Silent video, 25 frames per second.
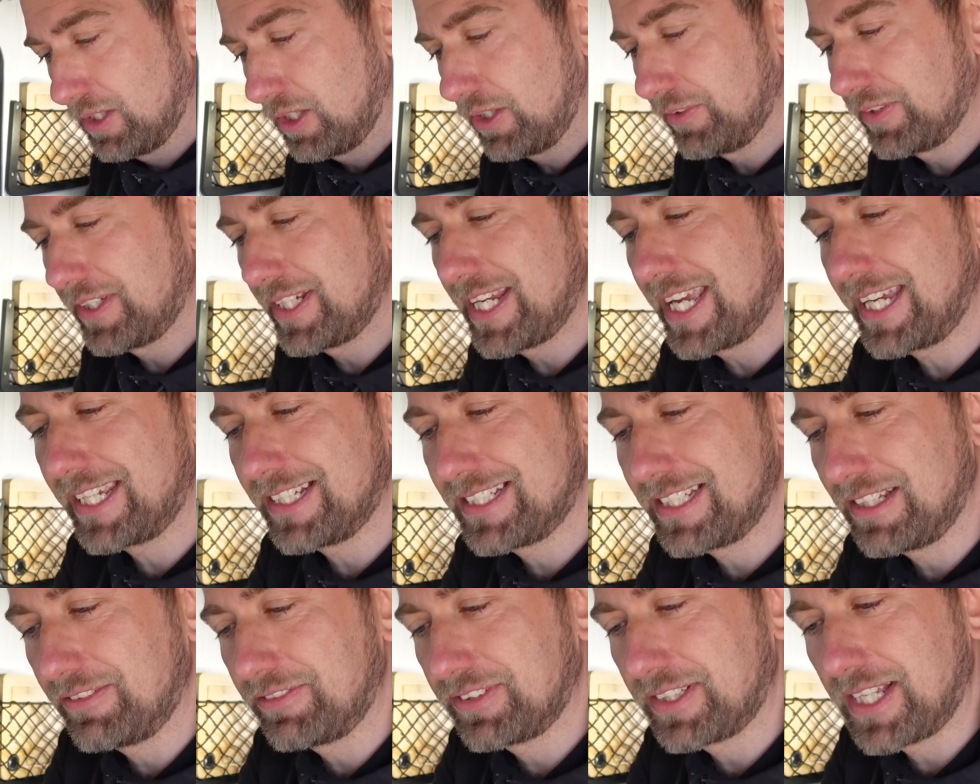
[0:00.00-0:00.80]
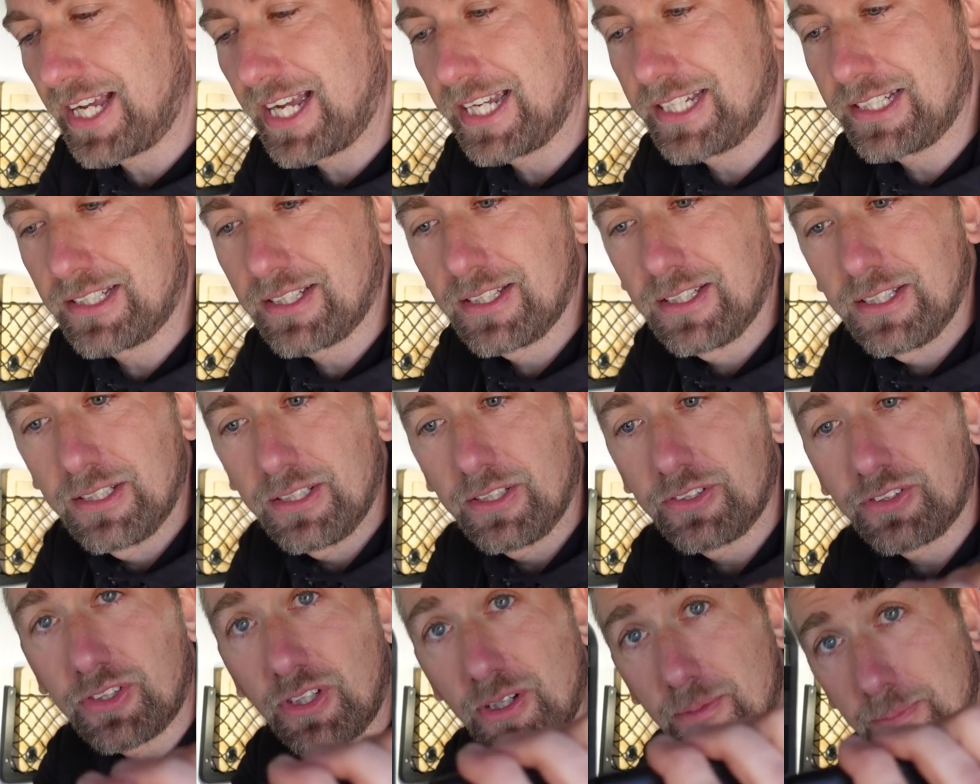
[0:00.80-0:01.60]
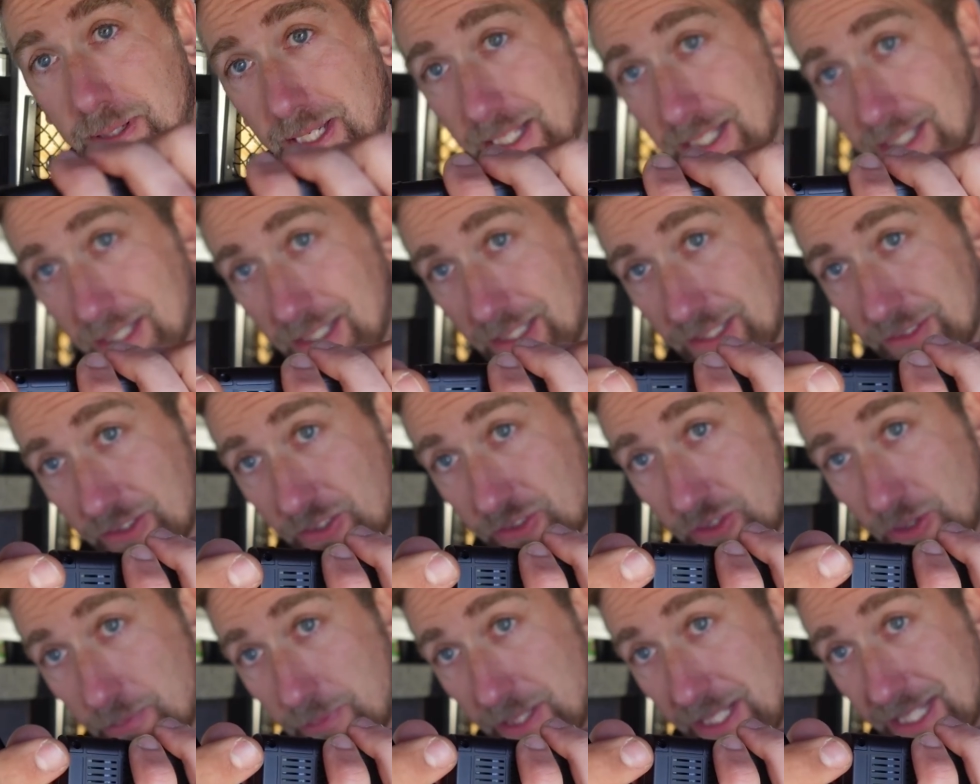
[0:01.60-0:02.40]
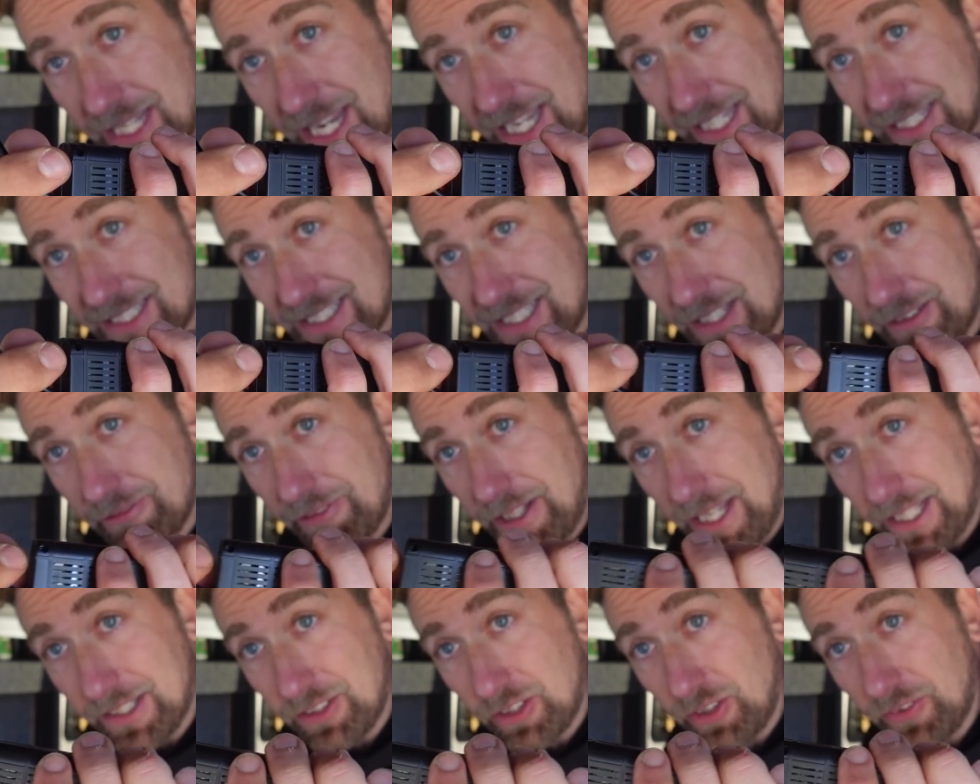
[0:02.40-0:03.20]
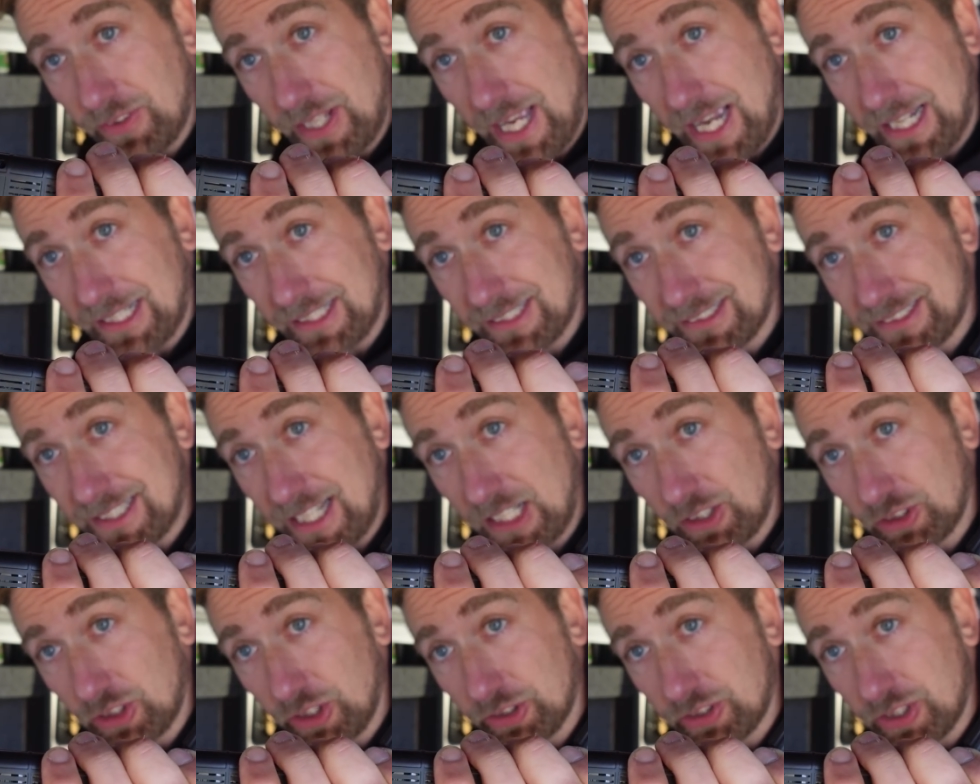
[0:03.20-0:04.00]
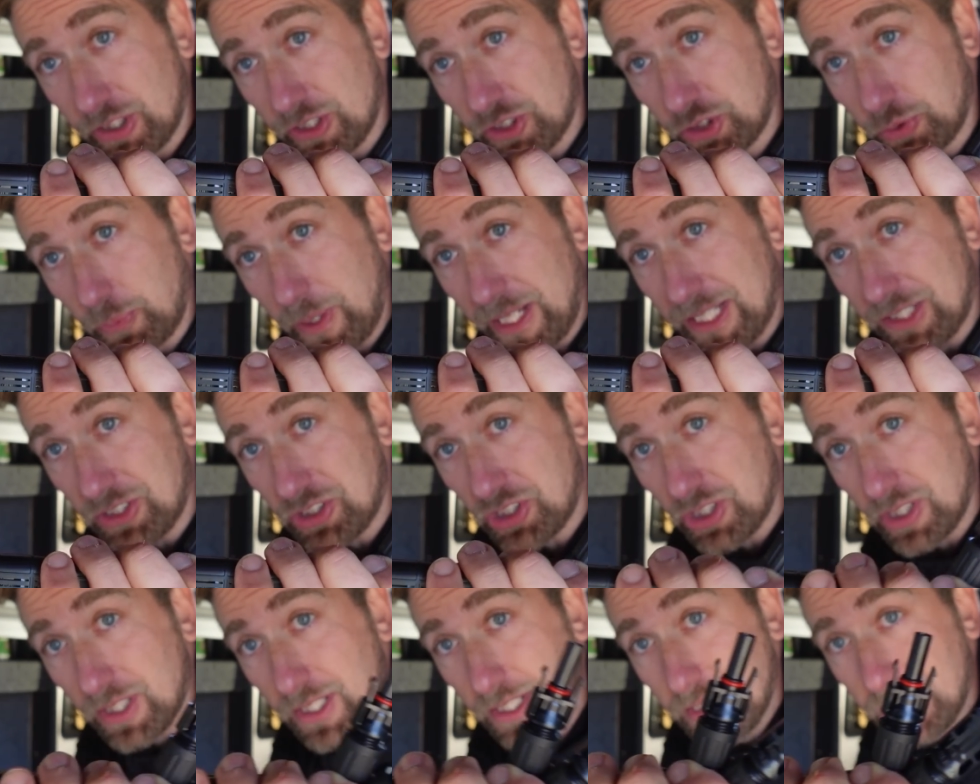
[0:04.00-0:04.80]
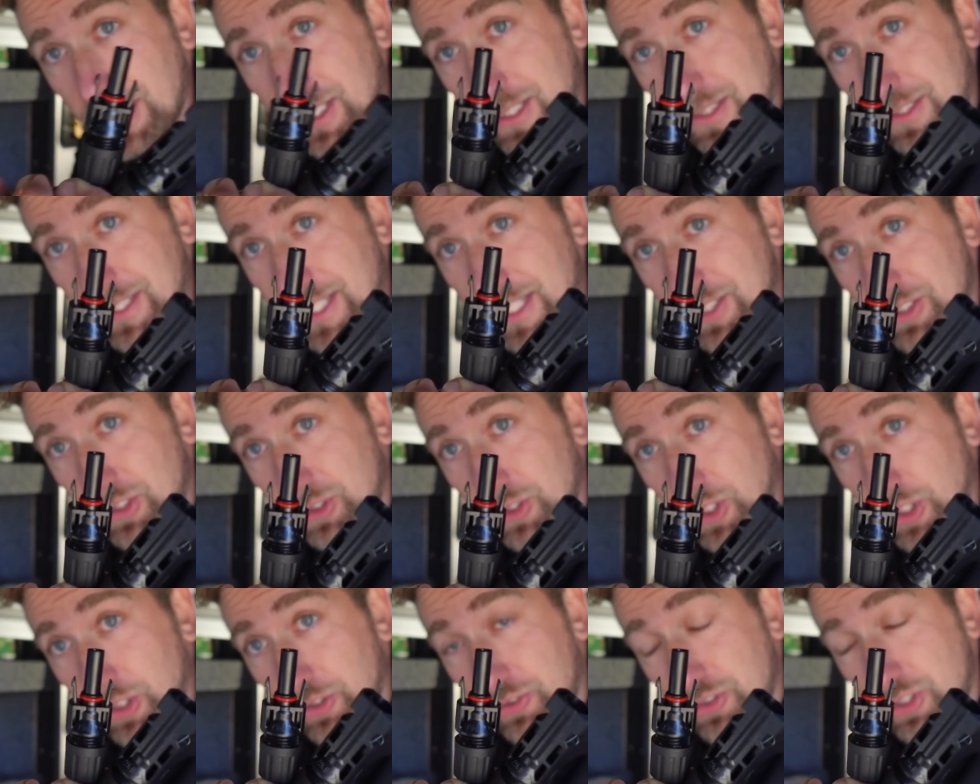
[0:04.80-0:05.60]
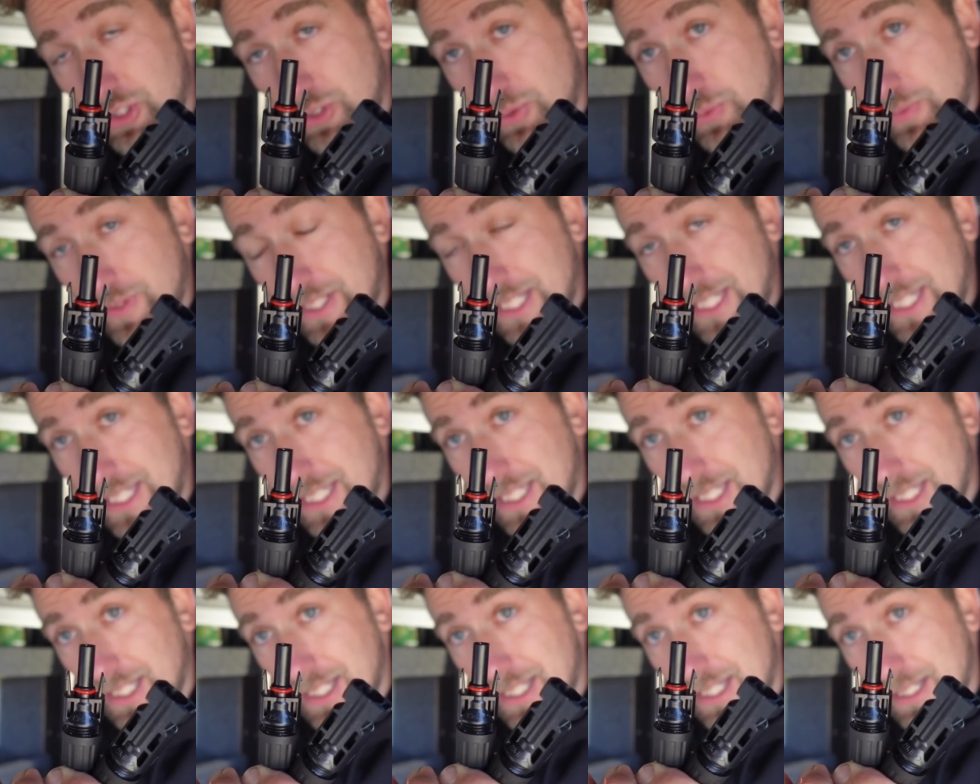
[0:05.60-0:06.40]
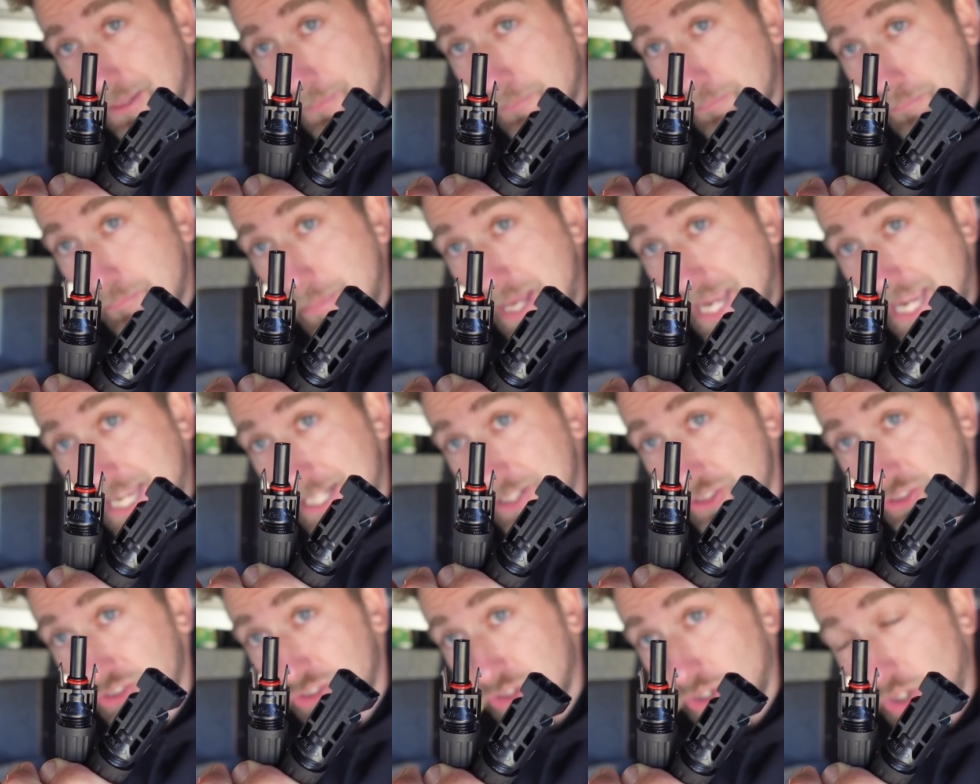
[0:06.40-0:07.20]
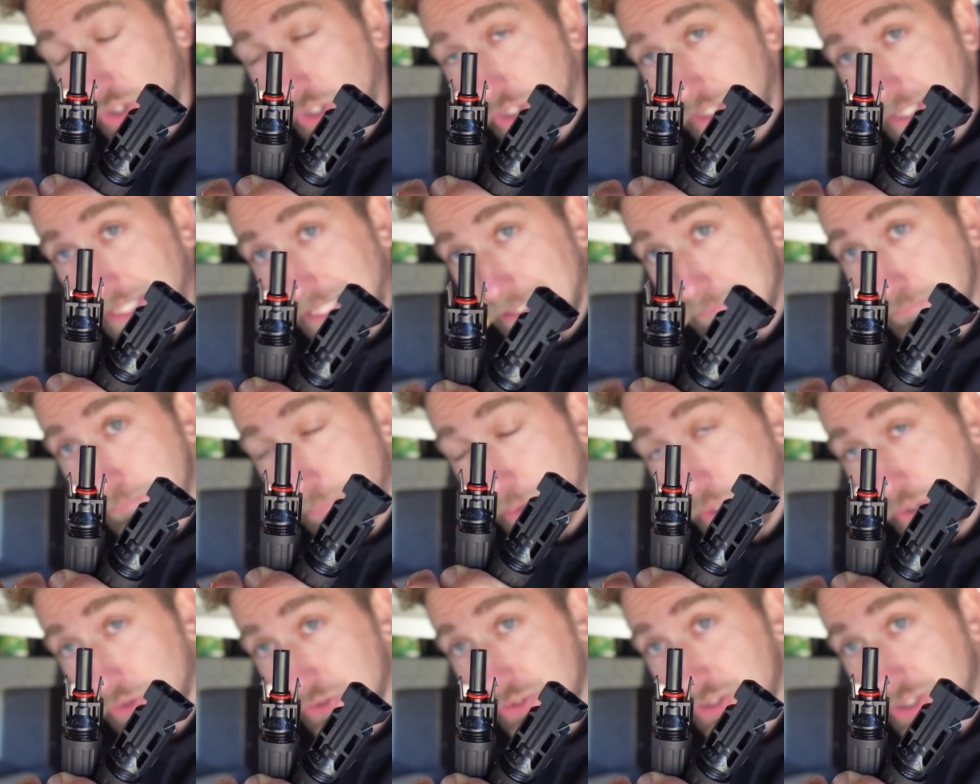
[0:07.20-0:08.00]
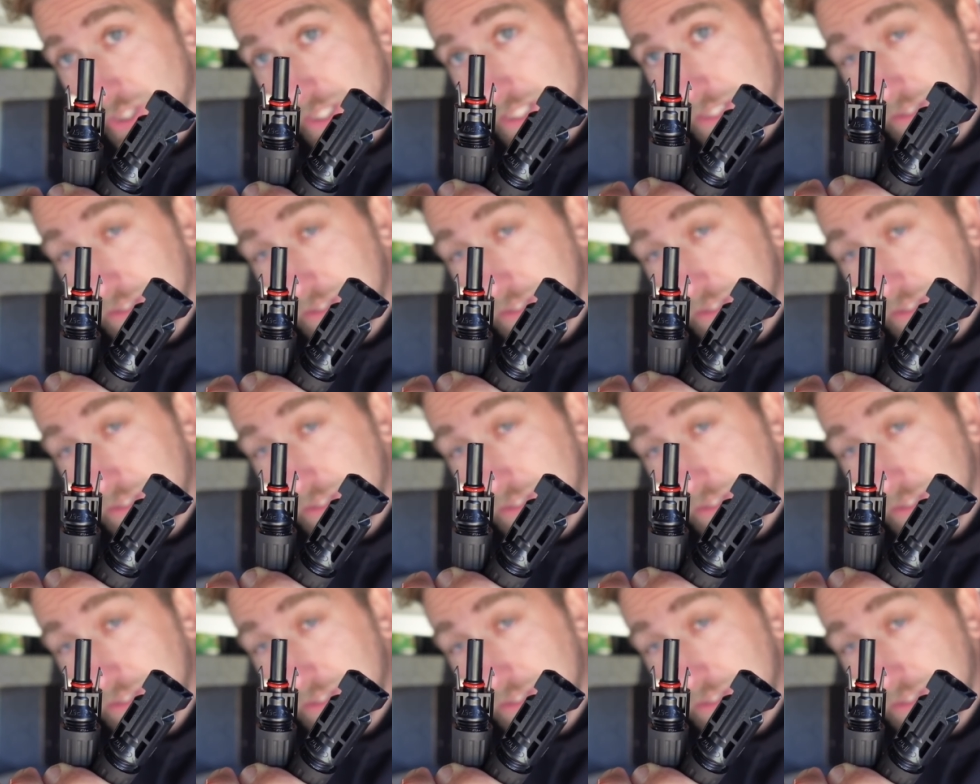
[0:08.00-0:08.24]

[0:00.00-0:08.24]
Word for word: on the negative side, there's going to be a there's going to be a negative end on that, because that'll go to the switch. These will go to the uh, main solar input